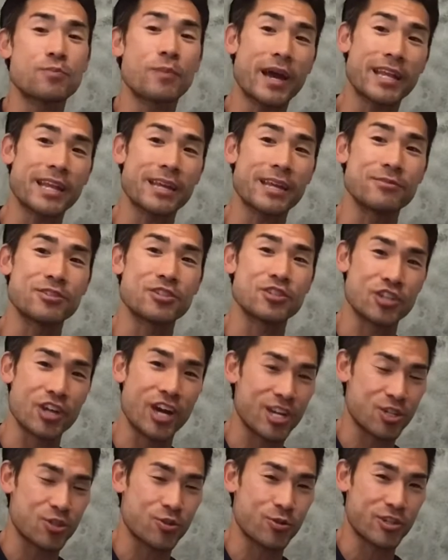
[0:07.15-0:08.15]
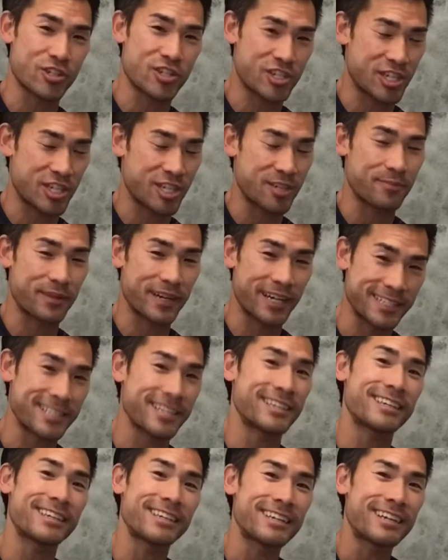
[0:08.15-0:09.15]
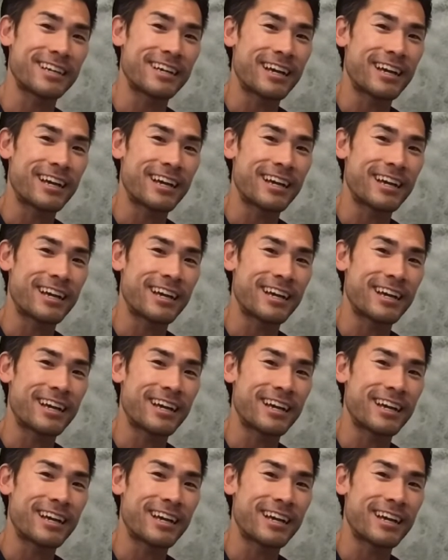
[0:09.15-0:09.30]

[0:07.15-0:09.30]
My name is Joshua Shibata.